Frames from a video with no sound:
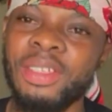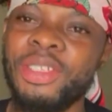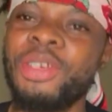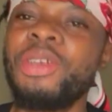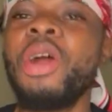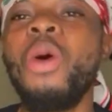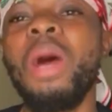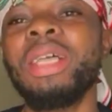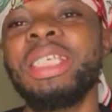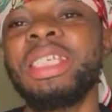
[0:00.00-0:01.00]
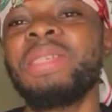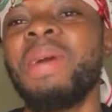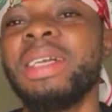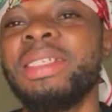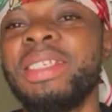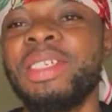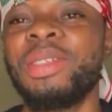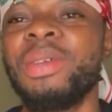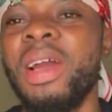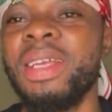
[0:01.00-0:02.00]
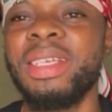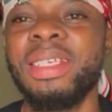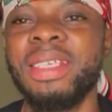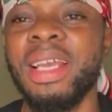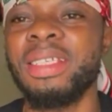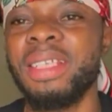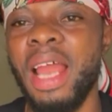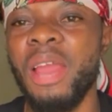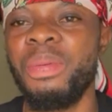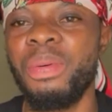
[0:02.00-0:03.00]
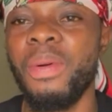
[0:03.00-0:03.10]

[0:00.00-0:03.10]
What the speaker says: do you know what this man destroyed this girl's life?